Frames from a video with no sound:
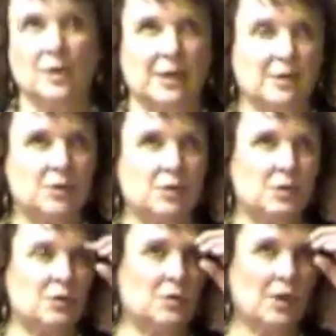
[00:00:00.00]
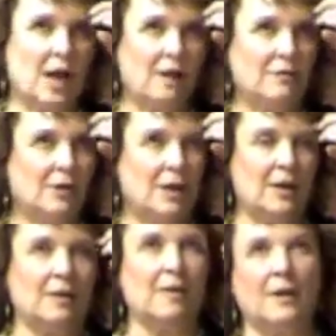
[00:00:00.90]
into alpha
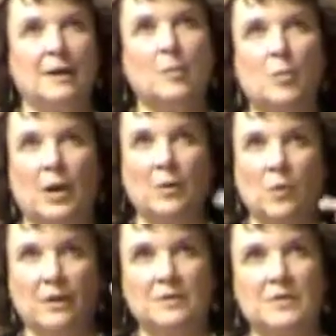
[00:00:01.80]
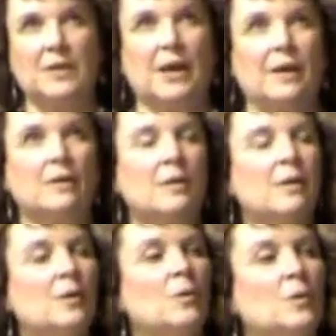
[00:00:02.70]
and theta brainwave state,
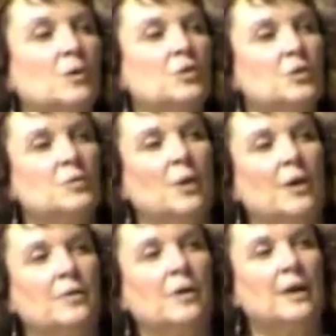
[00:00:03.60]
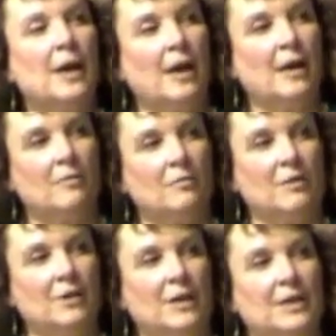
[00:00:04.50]
which is where you can have
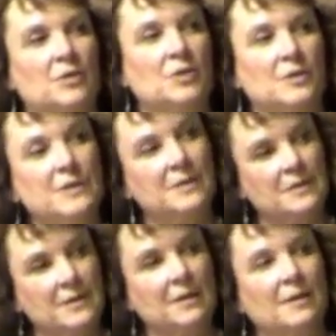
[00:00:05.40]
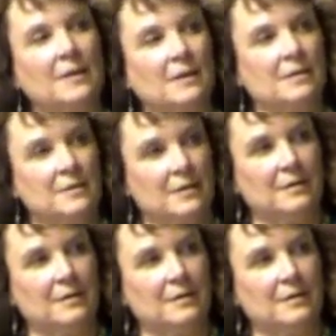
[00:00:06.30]
revelations and see things.